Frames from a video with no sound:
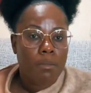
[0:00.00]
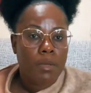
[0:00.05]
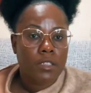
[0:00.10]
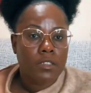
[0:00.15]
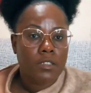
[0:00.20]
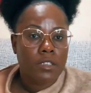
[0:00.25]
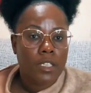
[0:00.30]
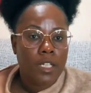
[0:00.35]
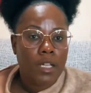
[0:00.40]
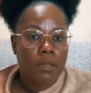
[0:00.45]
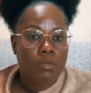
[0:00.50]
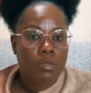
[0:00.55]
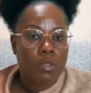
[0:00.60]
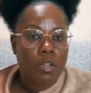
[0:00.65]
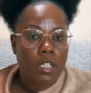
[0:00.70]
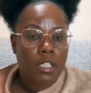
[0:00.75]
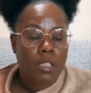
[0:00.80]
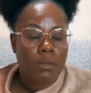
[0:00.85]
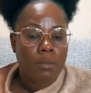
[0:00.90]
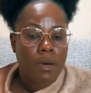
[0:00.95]
But today I'm
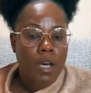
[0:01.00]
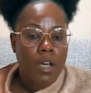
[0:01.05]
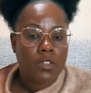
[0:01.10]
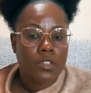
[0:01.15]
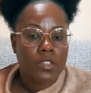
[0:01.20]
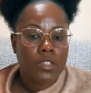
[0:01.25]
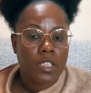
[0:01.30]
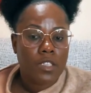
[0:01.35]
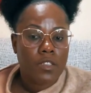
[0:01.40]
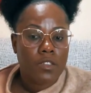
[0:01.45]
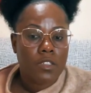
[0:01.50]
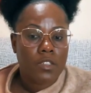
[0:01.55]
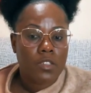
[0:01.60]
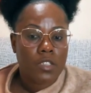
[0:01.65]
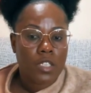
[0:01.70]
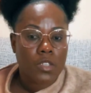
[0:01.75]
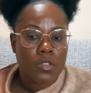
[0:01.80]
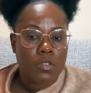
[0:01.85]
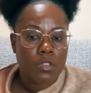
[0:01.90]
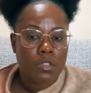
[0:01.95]
talking about just the
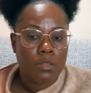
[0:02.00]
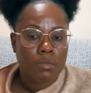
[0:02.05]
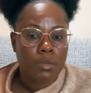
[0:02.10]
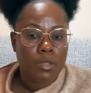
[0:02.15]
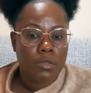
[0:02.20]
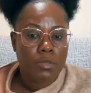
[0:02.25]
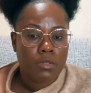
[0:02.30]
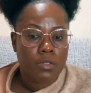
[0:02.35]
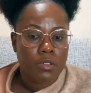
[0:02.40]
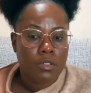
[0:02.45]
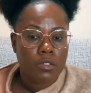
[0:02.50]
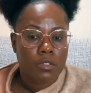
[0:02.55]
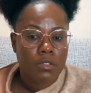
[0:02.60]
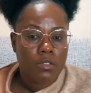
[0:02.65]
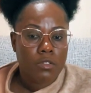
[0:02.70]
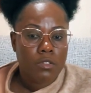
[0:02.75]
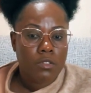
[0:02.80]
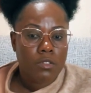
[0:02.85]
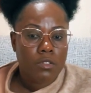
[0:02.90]
sexual abuse.